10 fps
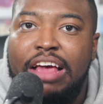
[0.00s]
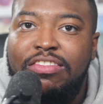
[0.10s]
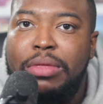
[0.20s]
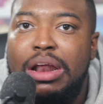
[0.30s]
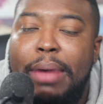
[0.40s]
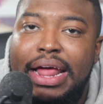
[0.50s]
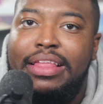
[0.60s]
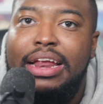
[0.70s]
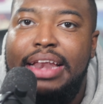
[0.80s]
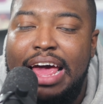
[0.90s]
something about
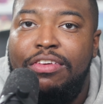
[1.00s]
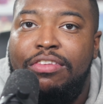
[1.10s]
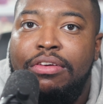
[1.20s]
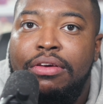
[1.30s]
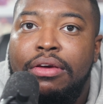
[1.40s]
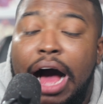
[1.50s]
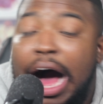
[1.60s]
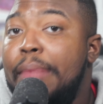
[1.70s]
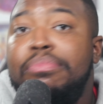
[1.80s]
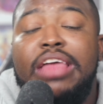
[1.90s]
Anthony Davis?
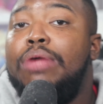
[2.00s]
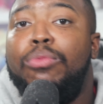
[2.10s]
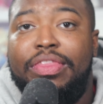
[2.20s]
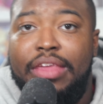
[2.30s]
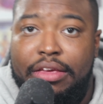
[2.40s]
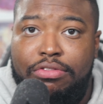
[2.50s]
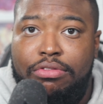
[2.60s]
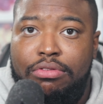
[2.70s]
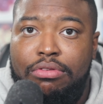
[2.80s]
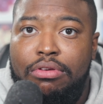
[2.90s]
I'm done with this.